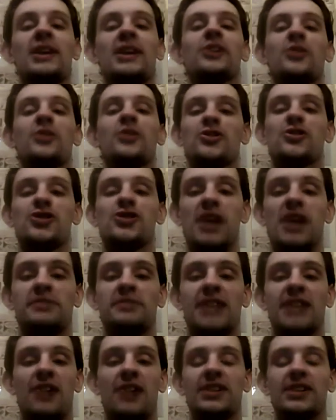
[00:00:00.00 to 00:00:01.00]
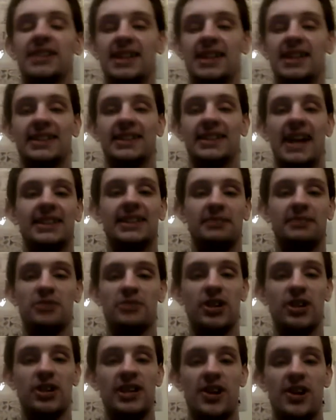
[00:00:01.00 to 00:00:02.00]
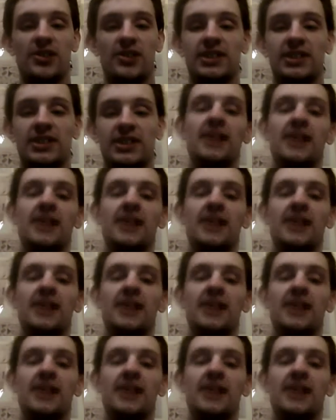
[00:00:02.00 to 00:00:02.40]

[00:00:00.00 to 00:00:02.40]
and of course James Harrison's had some good years.